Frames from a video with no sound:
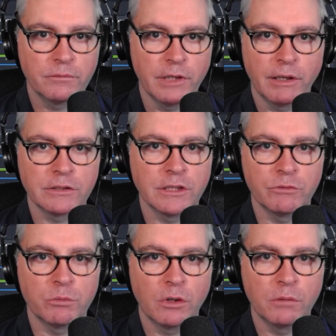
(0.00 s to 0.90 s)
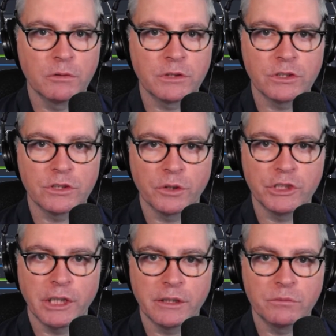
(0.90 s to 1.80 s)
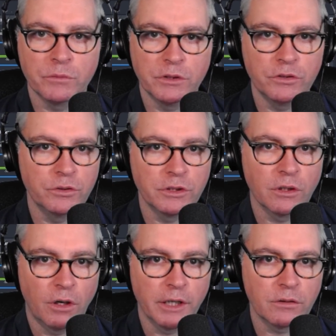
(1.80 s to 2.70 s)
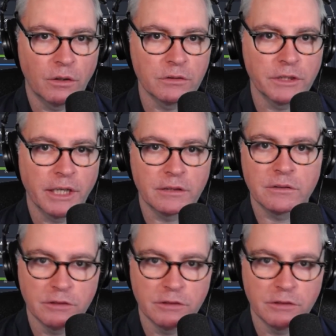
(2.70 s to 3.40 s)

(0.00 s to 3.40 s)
There are several problems associated with using eye contact